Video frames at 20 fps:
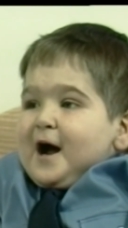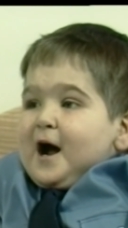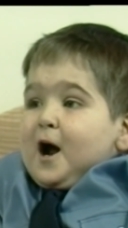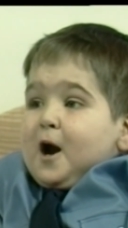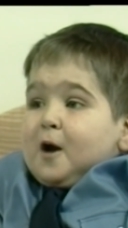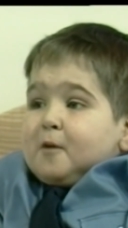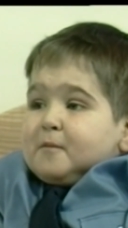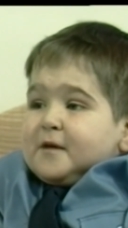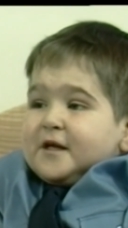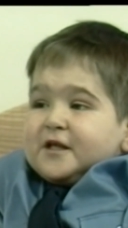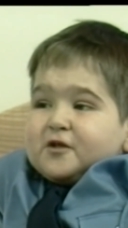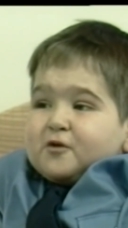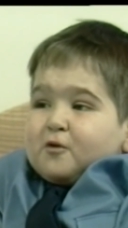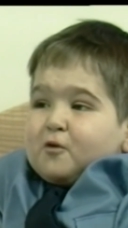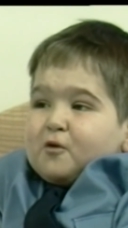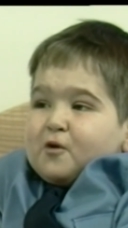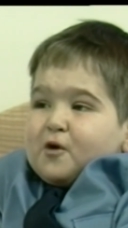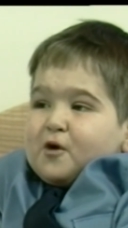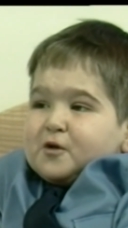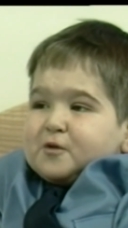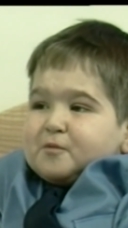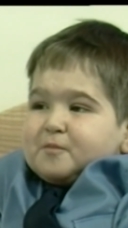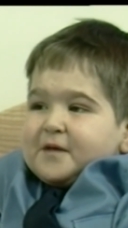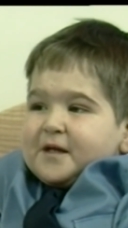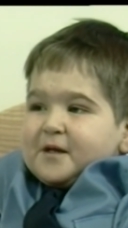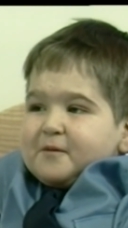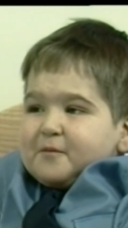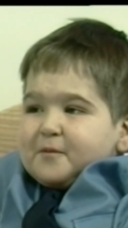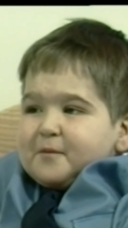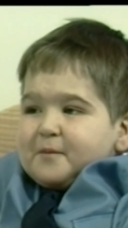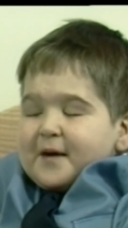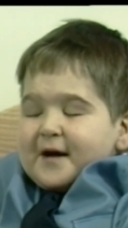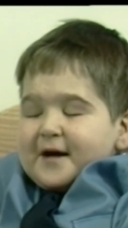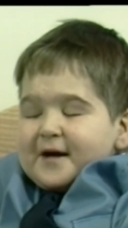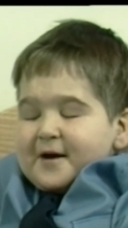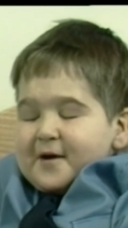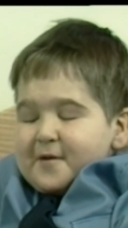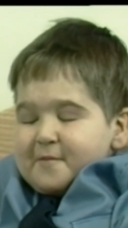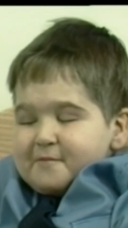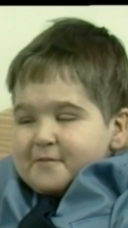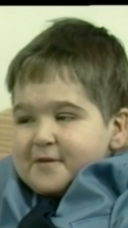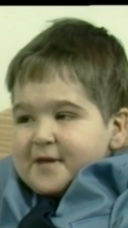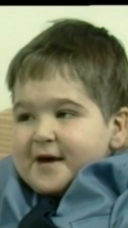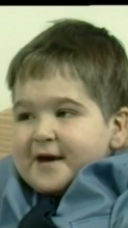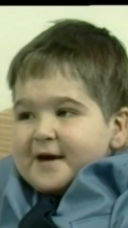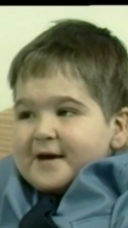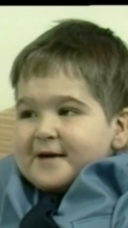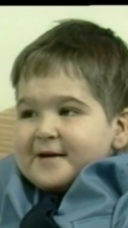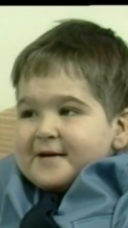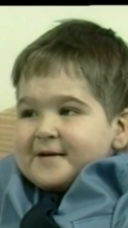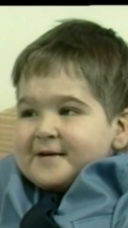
I'll meet all those people back up there.